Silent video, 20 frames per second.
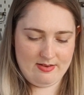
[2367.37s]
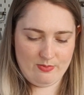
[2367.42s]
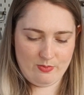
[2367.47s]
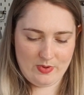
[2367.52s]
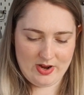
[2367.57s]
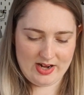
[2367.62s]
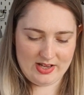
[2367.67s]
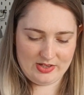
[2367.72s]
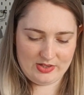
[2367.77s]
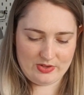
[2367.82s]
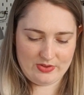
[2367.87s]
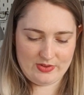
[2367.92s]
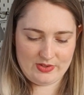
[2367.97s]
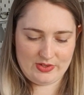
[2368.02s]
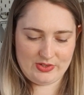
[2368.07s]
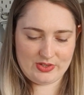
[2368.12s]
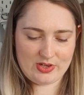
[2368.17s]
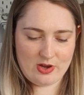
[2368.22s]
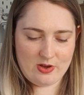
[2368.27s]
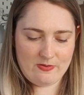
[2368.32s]
when it's on the
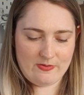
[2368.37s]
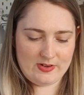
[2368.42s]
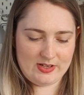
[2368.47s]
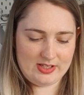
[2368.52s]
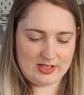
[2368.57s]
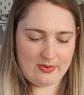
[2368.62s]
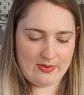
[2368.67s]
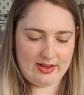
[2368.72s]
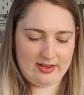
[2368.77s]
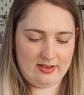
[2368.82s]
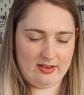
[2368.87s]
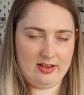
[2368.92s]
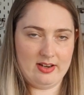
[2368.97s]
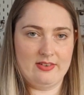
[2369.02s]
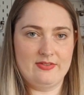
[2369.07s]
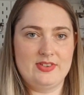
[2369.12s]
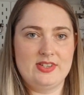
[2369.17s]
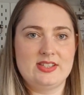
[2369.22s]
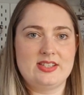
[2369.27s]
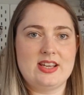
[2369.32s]
sofa, so I can kind
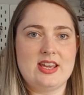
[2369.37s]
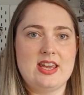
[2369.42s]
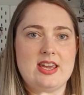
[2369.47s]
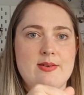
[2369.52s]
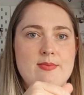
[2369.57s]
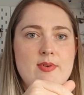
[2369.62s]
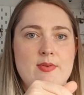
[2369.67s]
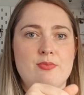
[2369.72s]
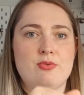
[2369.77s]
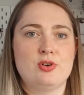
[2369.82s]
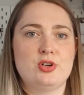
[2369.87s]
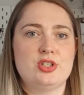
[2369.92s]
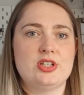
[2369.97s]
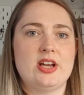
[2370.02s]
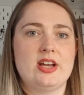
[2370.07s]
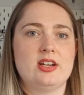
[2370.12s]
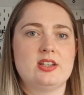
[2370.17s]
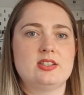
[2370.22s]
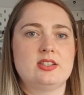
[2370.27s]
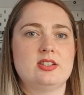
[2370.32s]
of see my
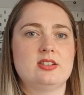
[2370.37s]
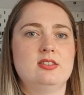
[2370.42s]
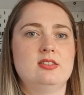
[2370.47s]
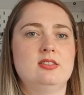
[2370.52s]
project,